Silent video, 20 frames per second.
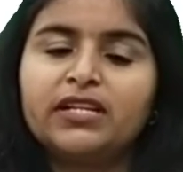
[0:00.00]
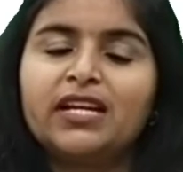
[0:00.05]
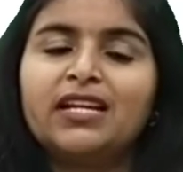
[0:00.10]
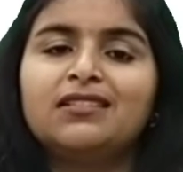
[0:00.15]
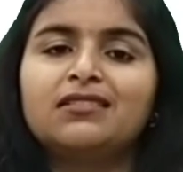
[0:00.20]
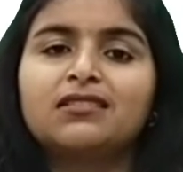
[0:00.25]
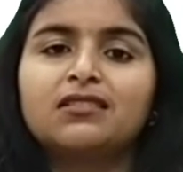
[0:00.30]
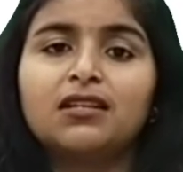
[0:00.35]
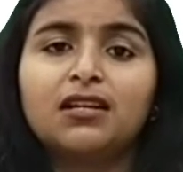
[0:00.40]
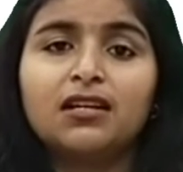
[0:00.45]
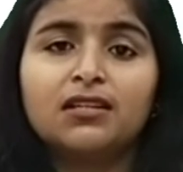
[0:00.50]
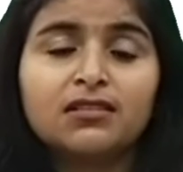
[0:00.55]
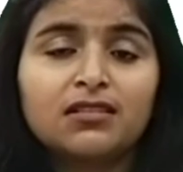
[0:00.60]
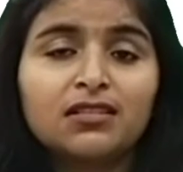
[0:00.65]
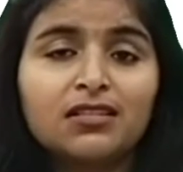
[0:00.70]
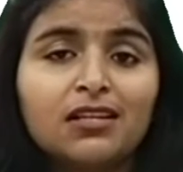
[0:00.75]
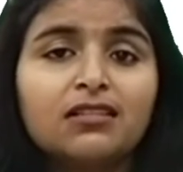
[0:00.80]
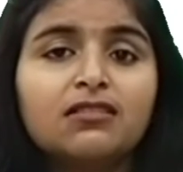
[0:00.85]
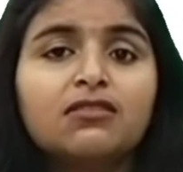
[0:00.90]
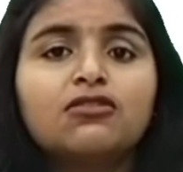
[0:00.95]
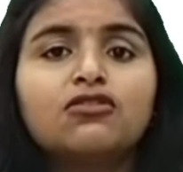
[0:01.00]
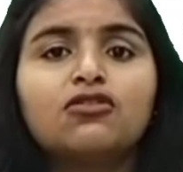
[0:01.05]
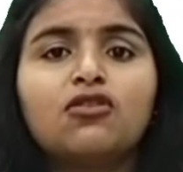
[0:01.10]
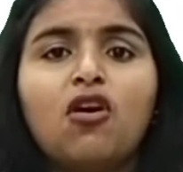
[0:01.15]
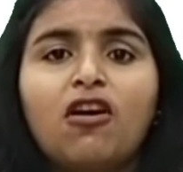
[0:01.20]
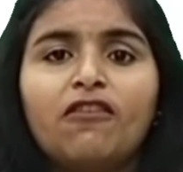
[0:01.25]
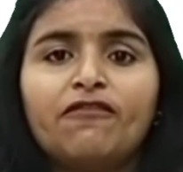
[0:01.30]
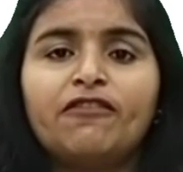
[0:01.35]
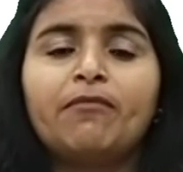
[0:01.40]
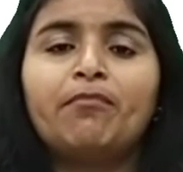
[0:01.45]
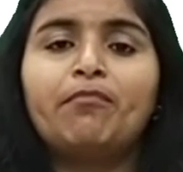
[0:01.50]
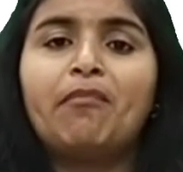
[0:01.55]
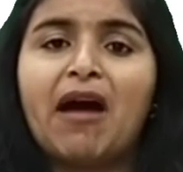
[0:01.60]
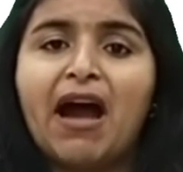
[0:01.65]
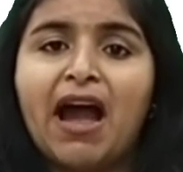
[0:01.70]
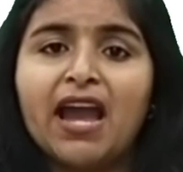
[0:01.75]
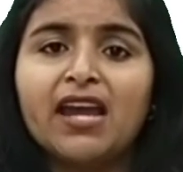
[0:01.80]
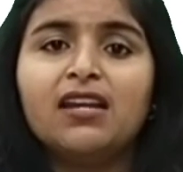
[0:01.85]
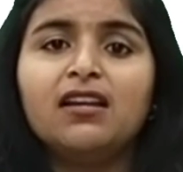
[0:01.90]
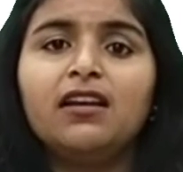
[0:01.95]
It consists of a
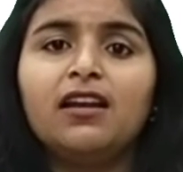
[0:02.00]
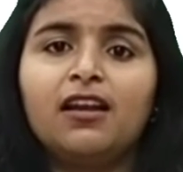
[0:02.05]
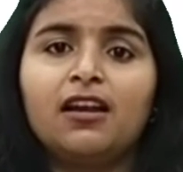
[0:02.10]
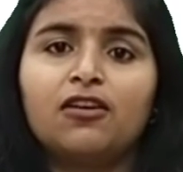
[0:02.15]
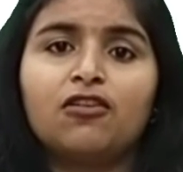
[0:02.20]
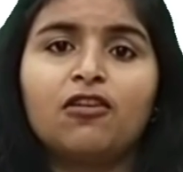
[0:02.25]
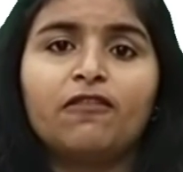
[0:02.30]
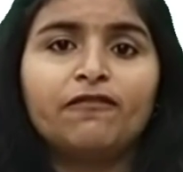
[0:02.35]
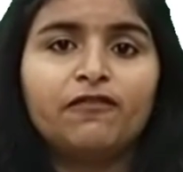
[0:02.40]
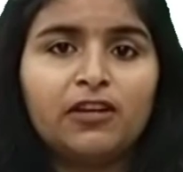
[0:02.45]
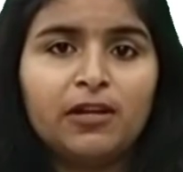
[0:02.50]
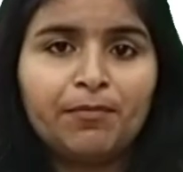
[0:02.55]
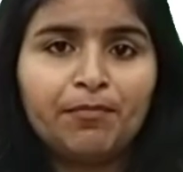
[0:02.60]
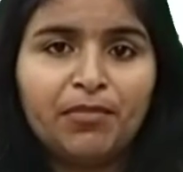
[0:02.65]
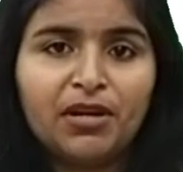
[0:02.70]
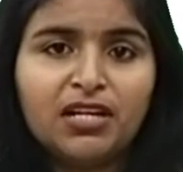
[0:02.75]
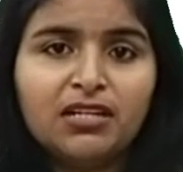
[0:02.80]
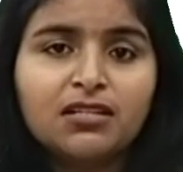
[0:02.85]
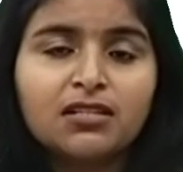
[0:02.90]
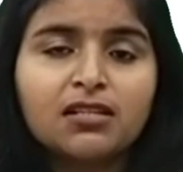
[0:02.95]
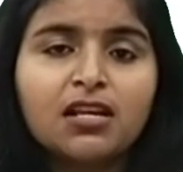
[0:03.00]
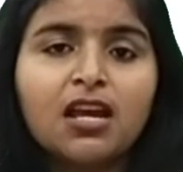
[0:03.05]
bilayer of lipids,